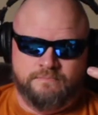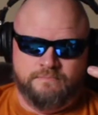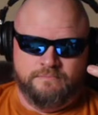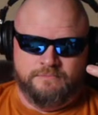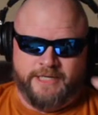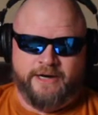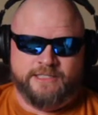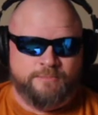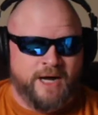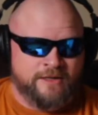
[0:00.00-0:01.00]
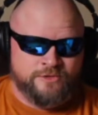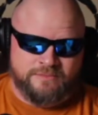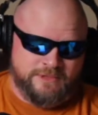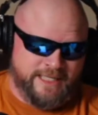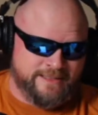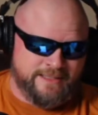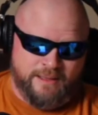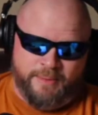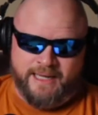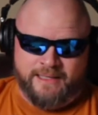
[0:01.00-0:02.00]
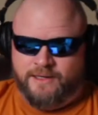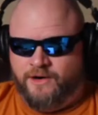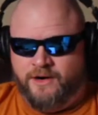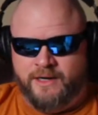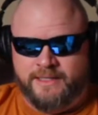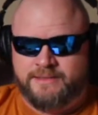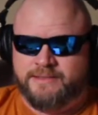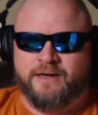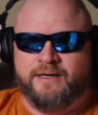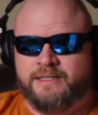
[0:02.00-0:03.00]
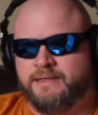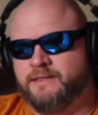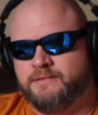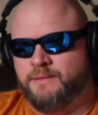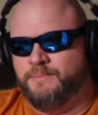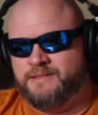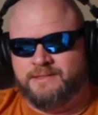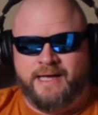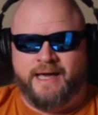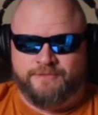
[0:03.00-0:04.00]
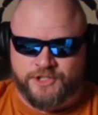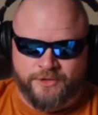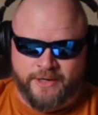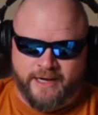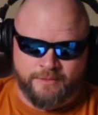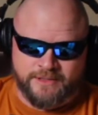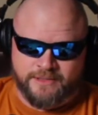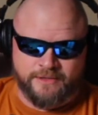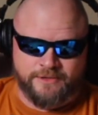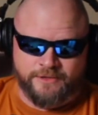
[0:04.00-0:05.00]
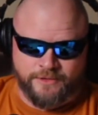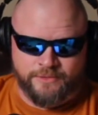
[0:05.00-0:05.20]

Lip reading: Darius Miles gets in the back of the car, gets his gun, and then commences to have a shootout with this other dude.